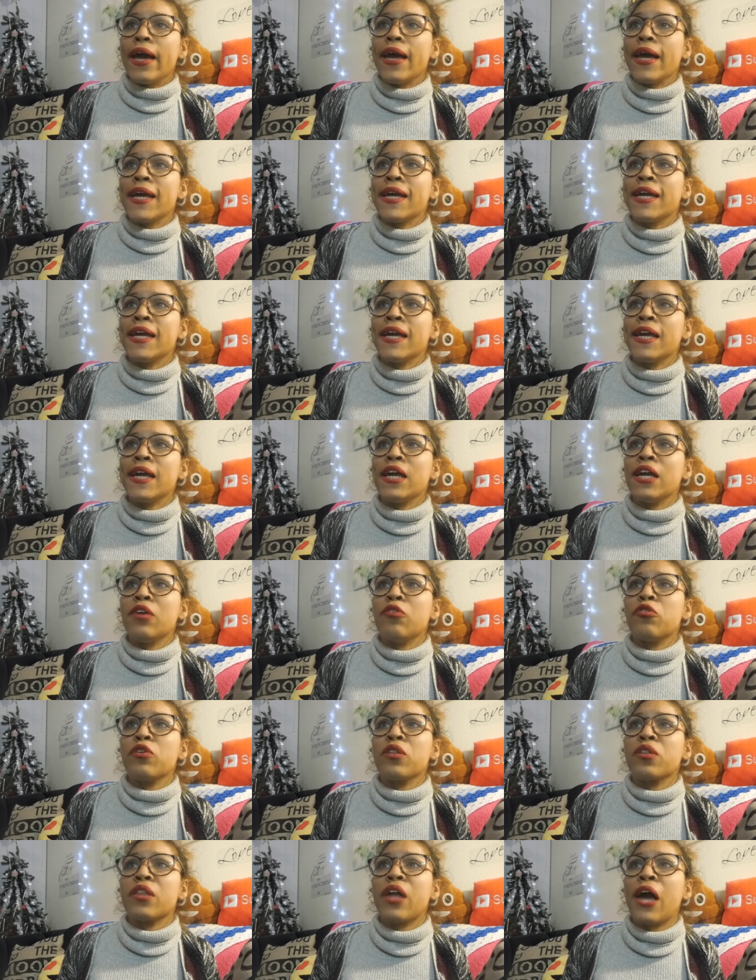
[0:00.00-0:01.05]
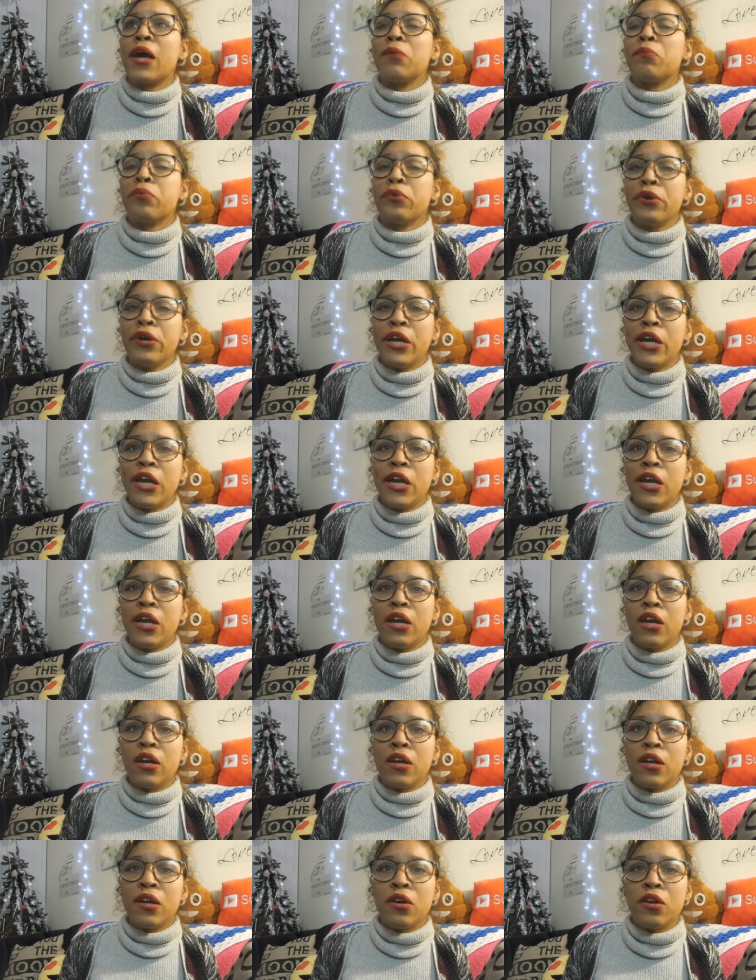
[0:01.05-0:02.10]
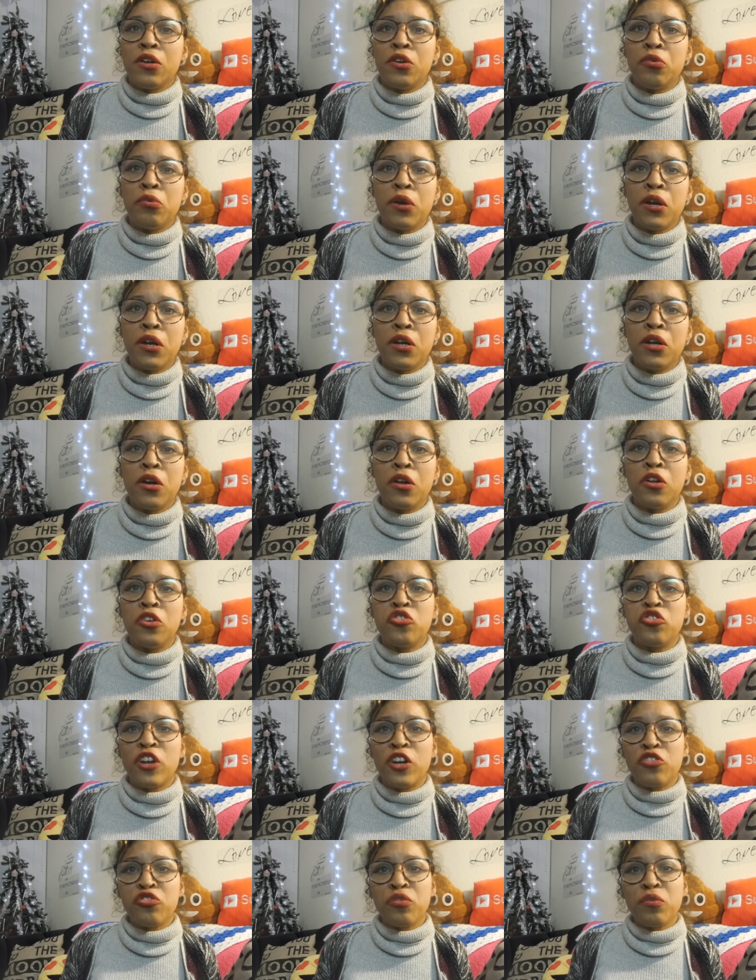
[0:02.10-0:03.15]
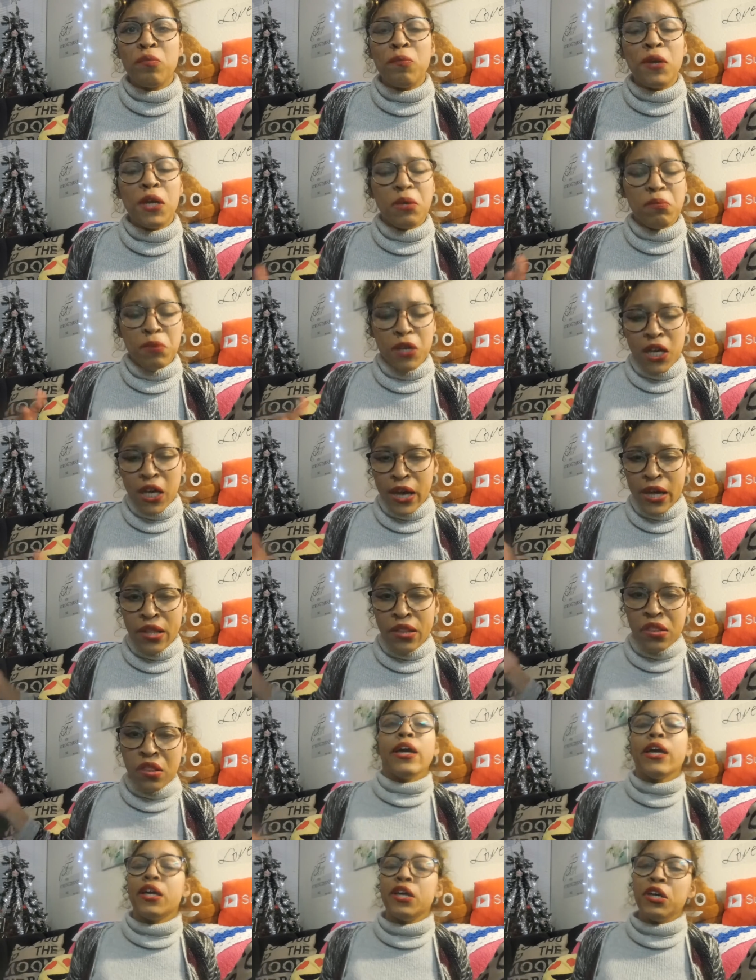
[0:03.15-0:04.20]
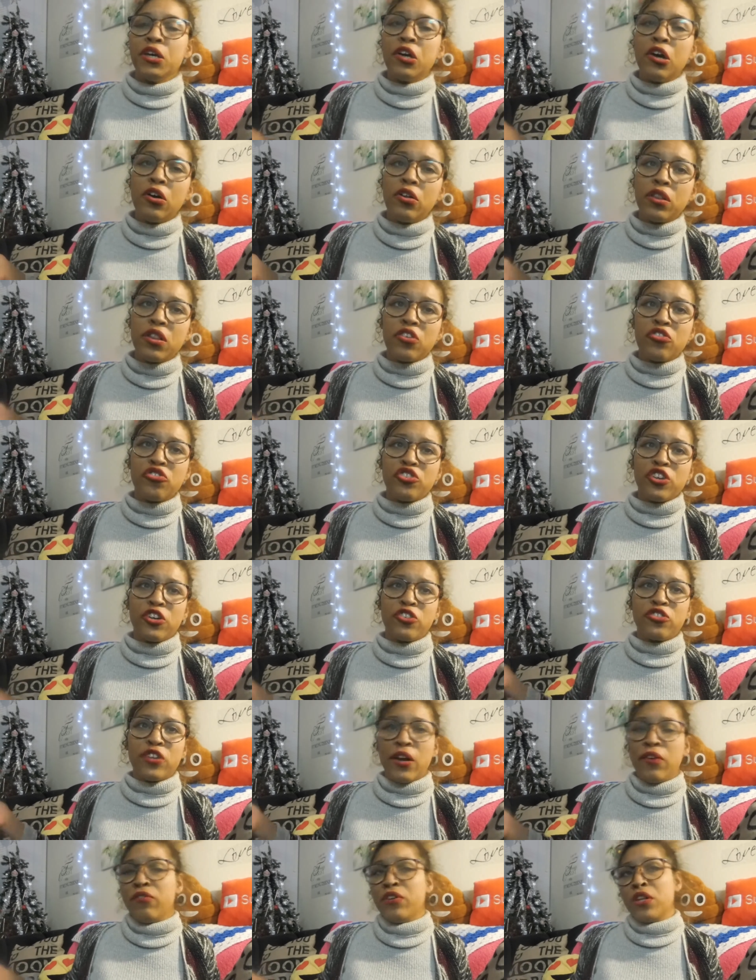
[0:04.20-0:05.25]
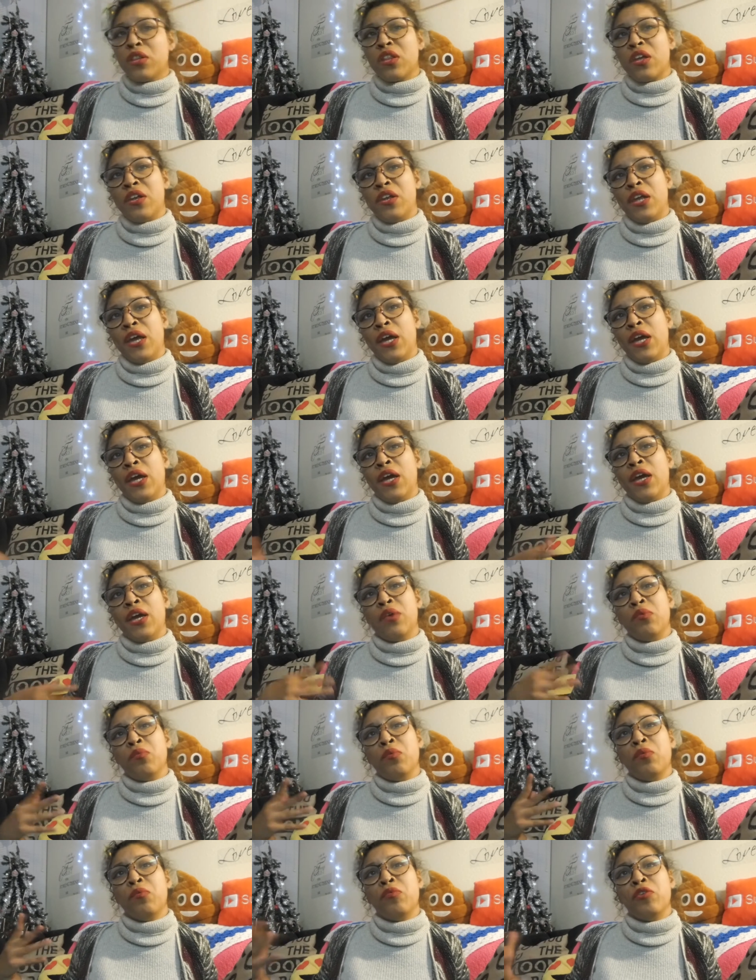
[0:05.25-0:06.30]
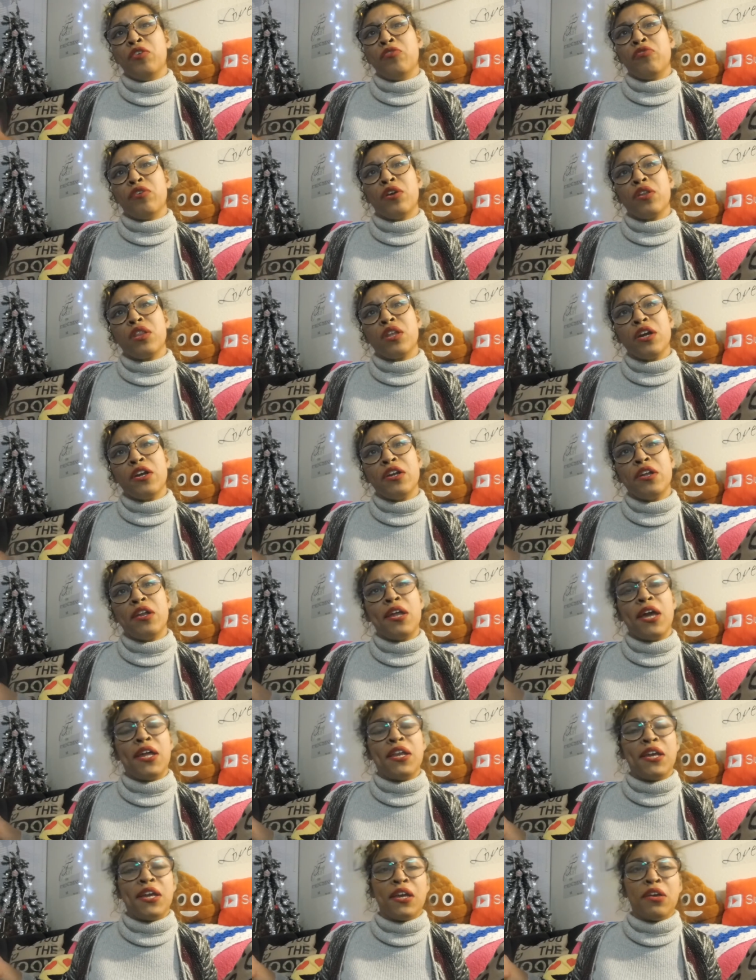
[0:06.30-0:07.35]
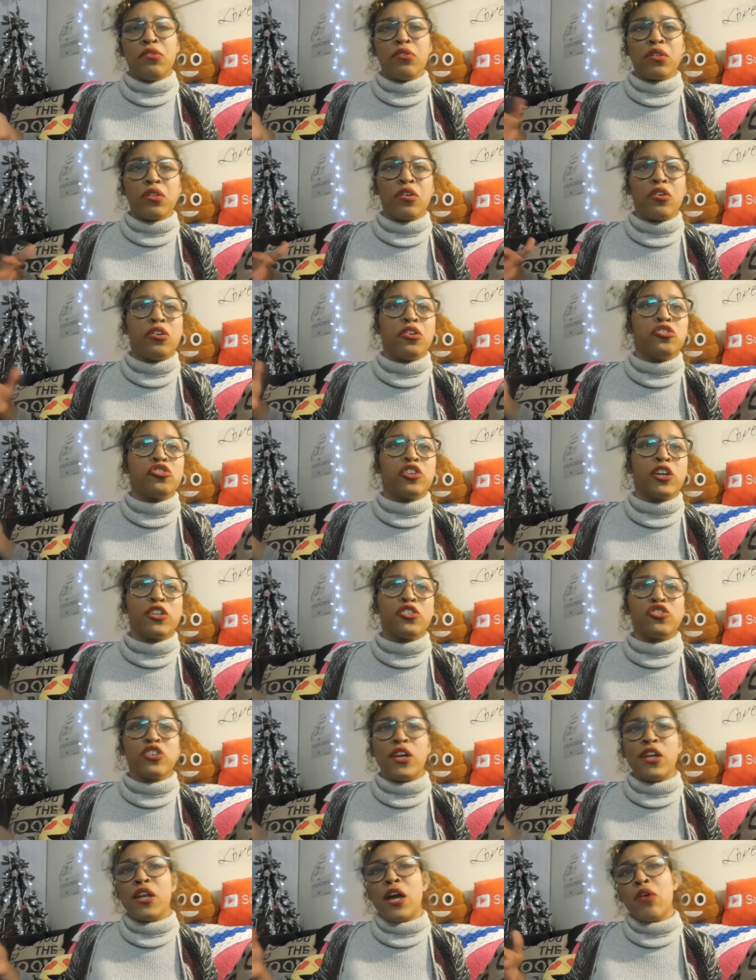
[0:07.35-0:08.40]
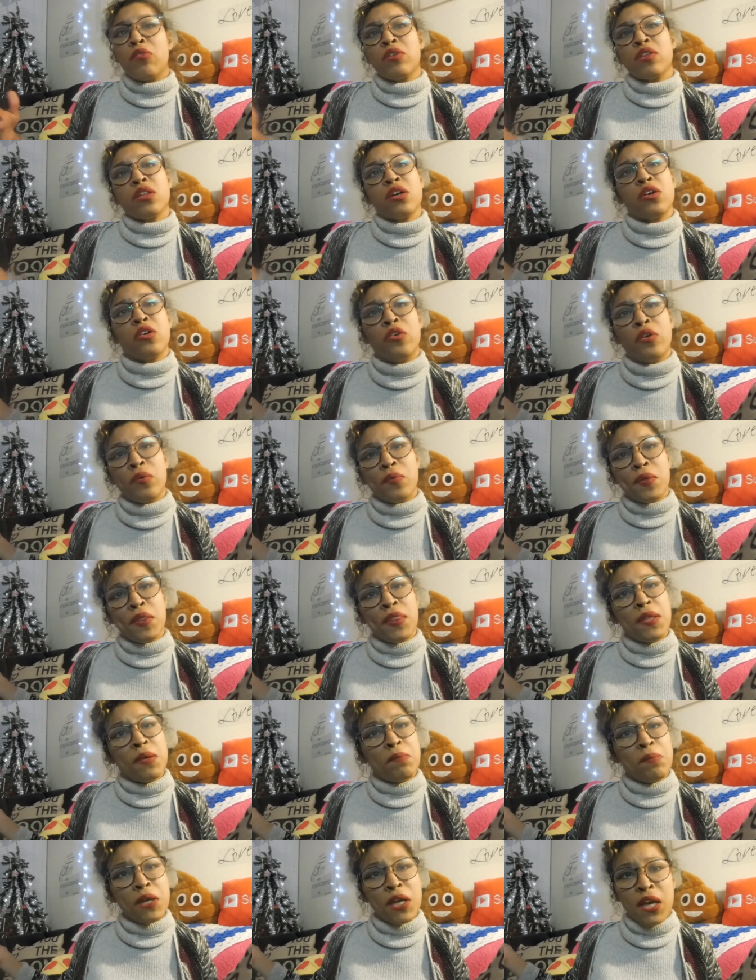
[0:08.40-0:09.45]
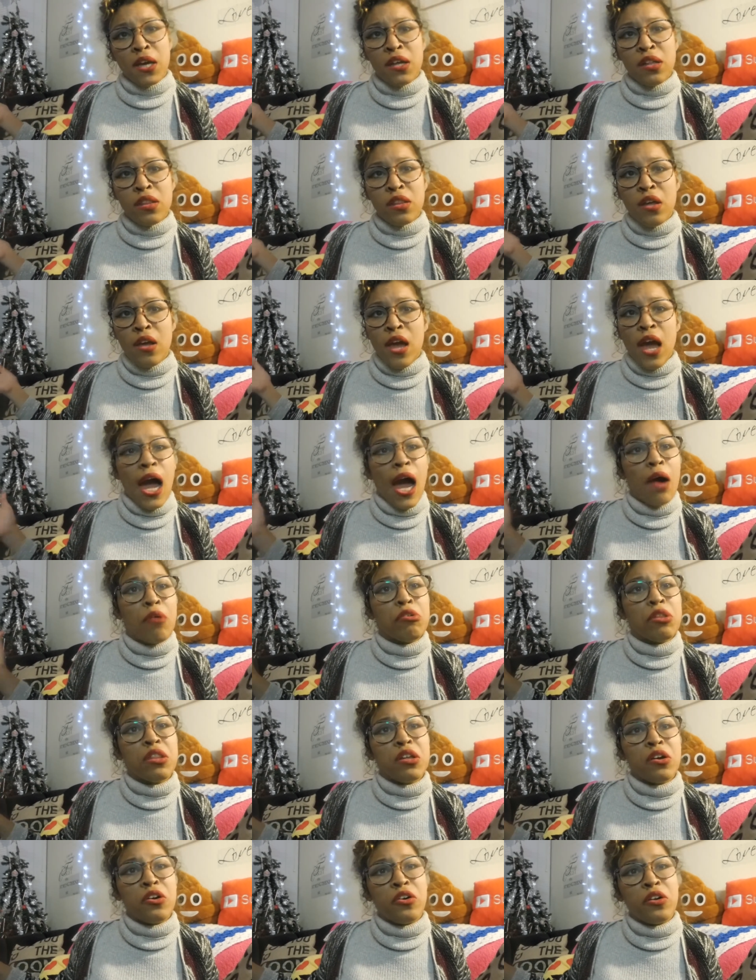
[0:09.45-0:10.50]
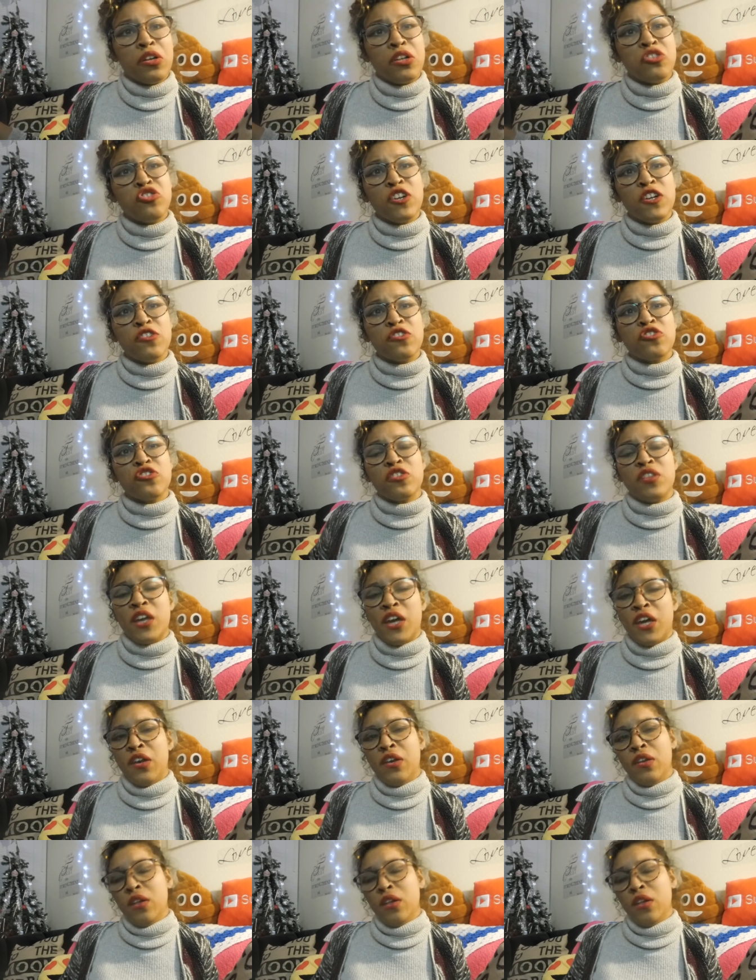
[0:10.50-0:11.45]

he was like, Bre, you want to go to church with me? Because he goes to church every Sunday, and first started dating, he was going to church, and I wasn't going with him because I wasn't going to church then.